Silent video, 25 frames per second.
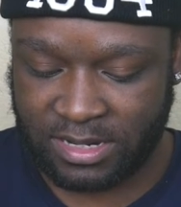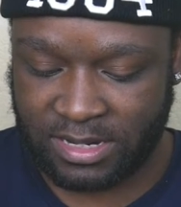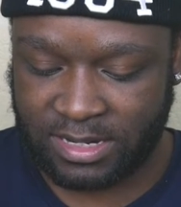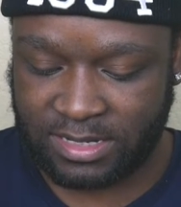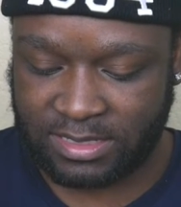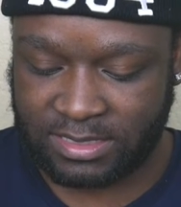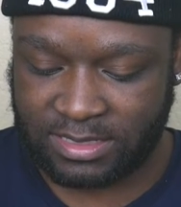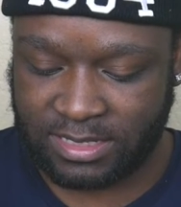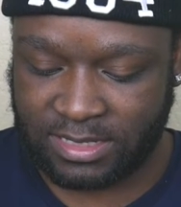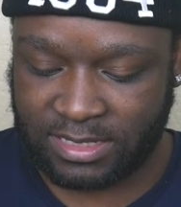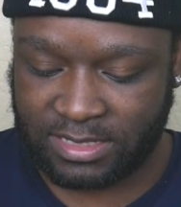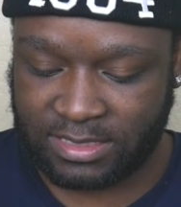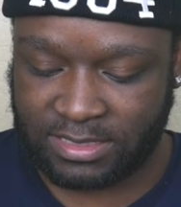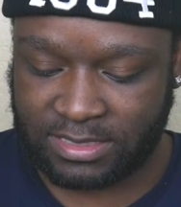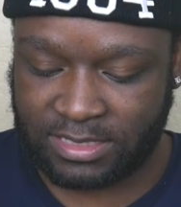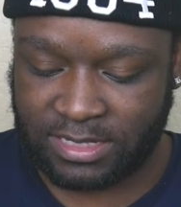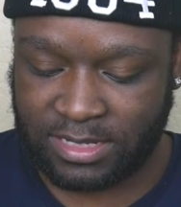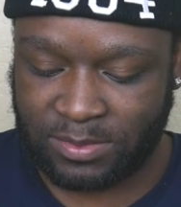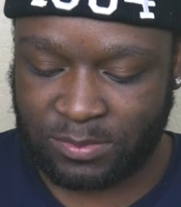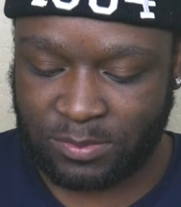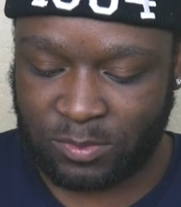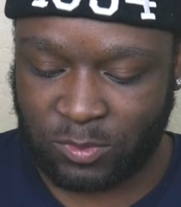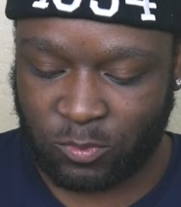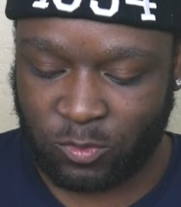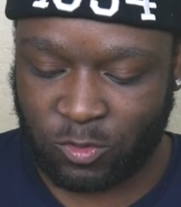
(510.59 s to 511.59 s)

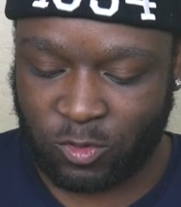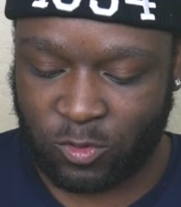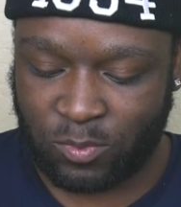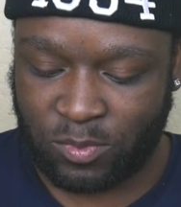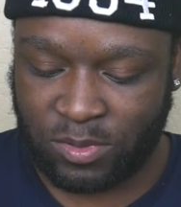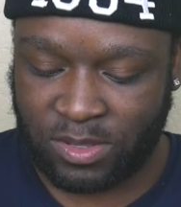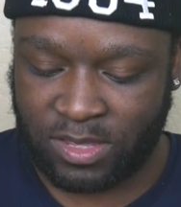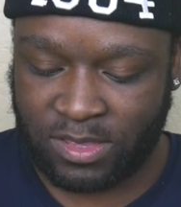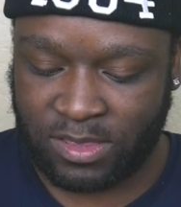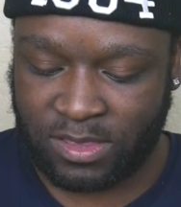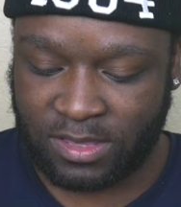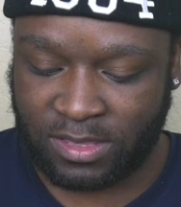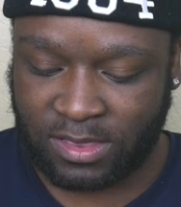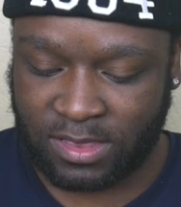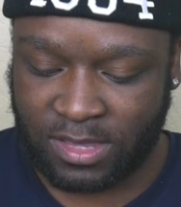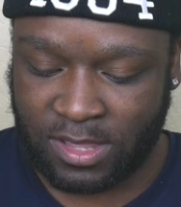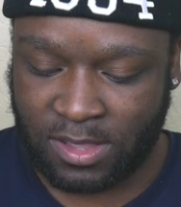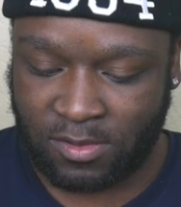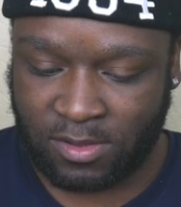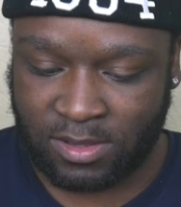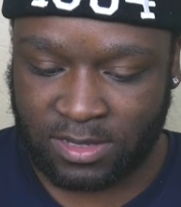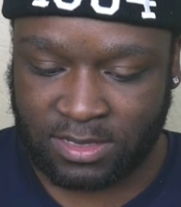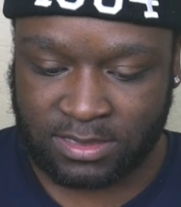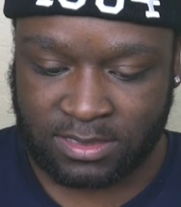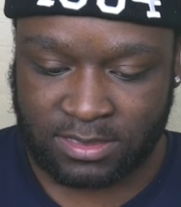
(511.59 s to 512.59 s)
TSM will be the
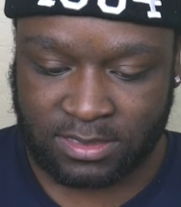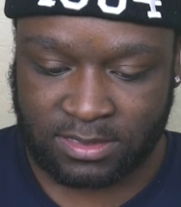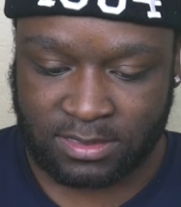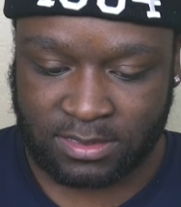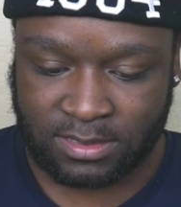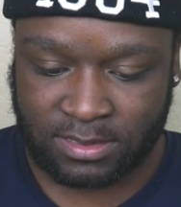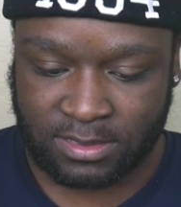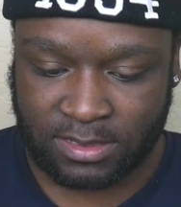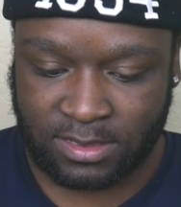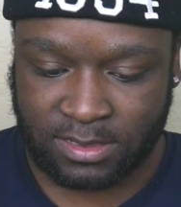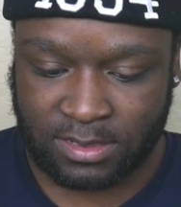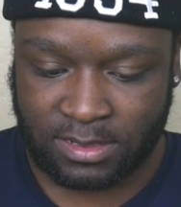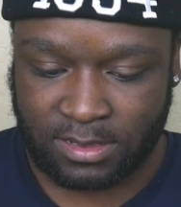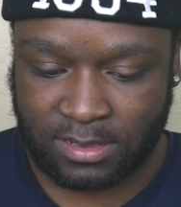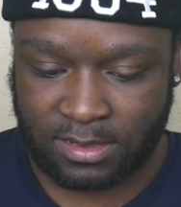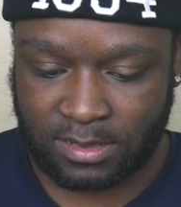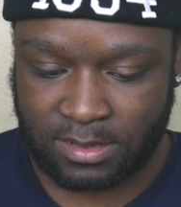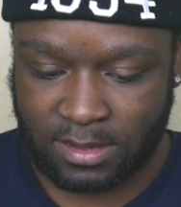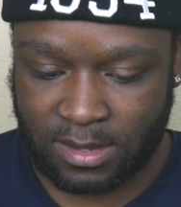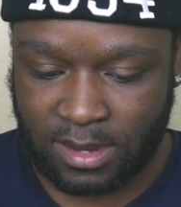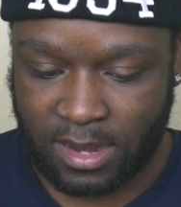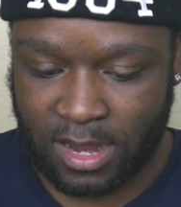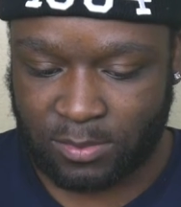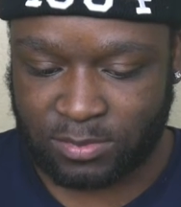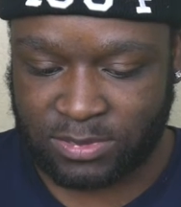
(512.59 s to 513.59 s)
lowest,
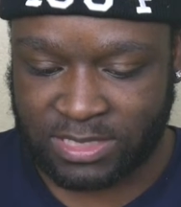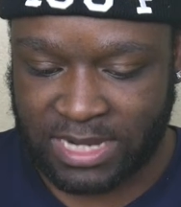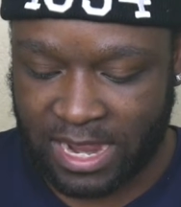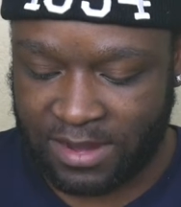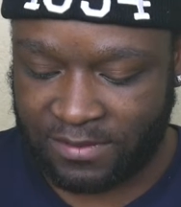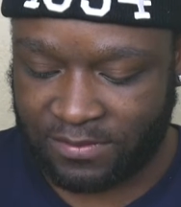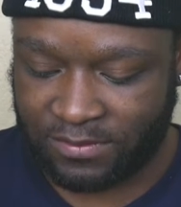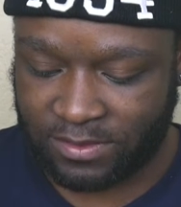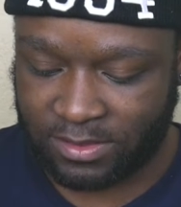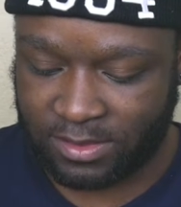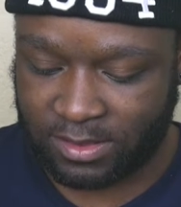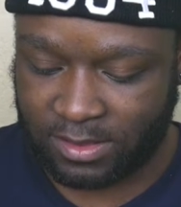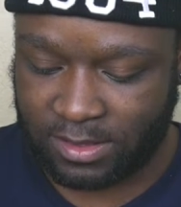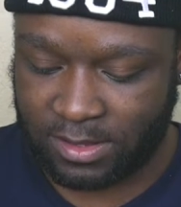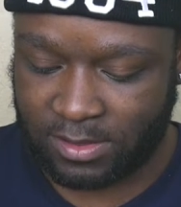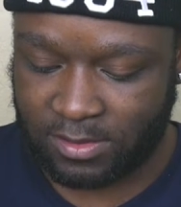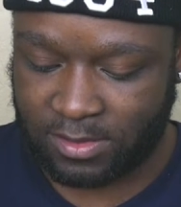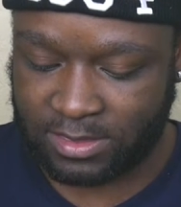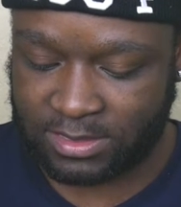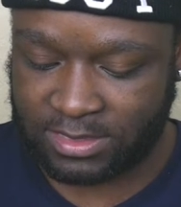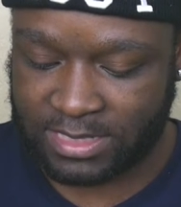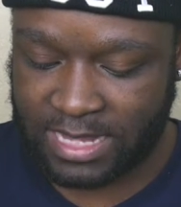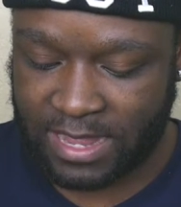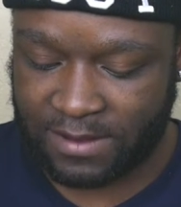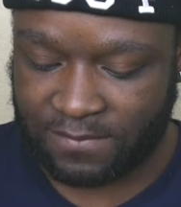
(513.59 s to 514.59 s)
tied for the
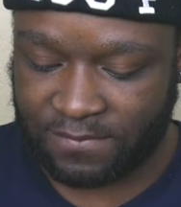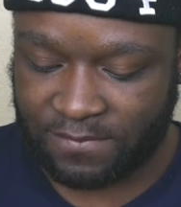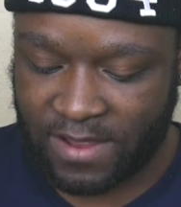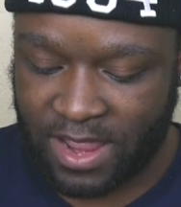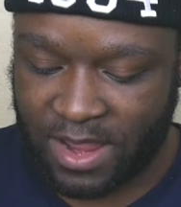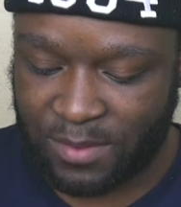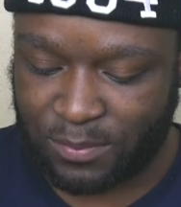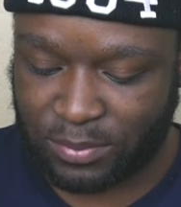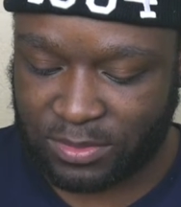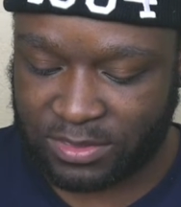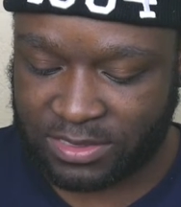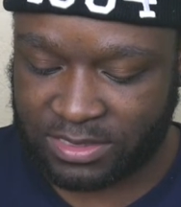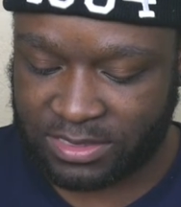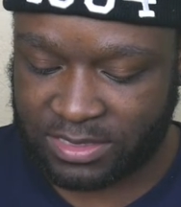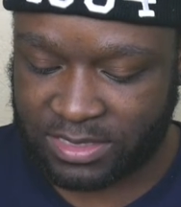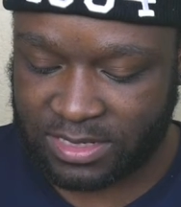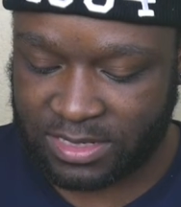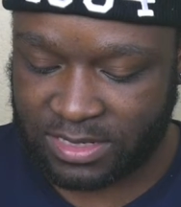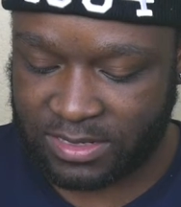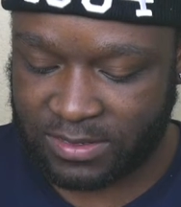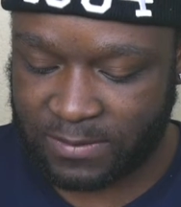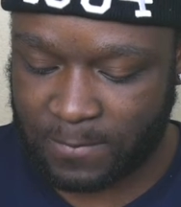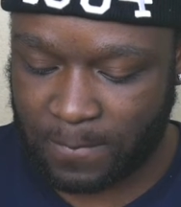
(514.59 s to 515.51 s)
lowest at 5%.